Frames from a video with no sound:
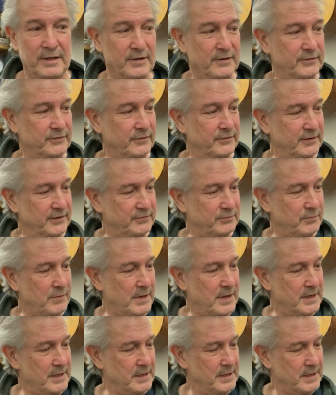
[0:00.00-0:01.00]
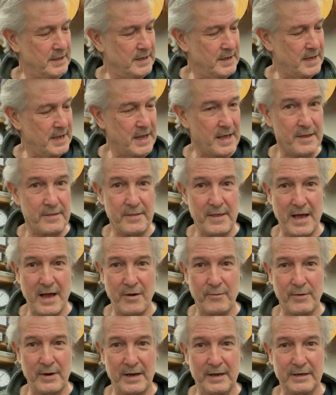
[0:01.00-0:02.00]
So this way and
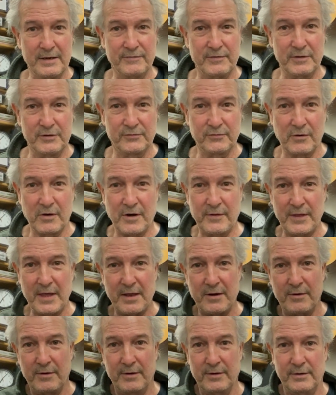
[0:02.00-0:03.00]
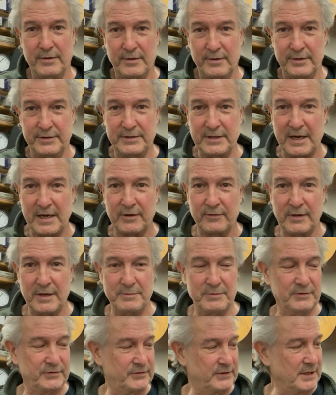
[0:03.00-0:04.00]
that way. If you draw that on a
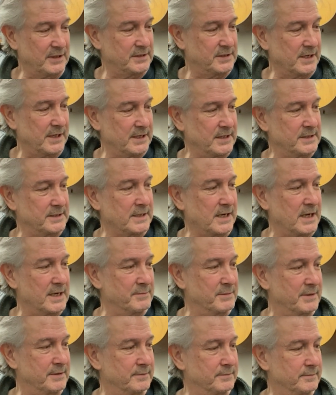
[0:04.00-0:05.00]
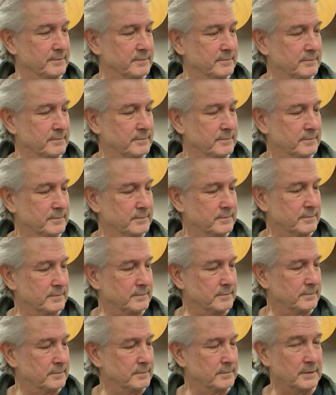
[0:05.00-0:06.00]
diagram, you'll see a giant diamond.
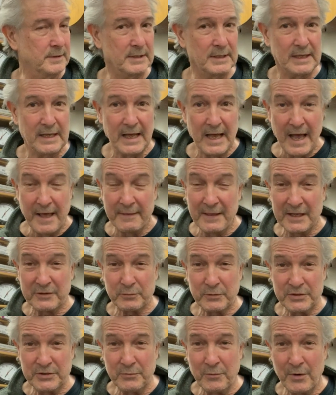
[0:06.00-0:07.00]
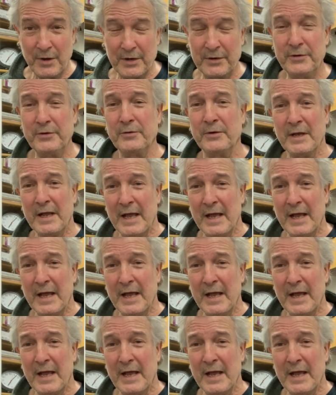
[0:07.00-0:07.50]
And that's what you want to do.